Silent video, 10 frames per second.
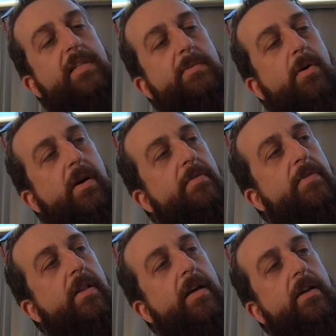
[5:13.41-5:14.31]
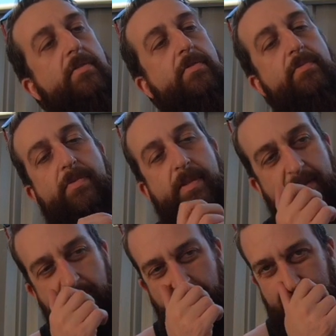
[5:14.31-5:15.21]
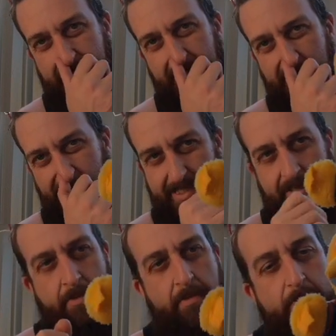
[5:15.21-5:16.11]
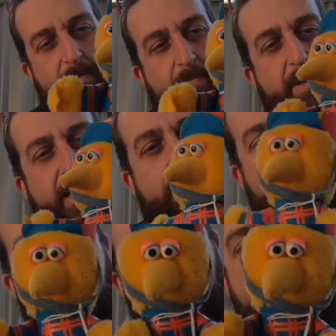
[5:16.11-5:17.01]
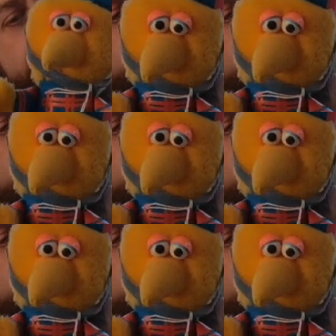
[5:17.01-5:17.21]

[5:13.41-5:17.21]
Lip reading: the spider fell out of. This vintage Big Bird,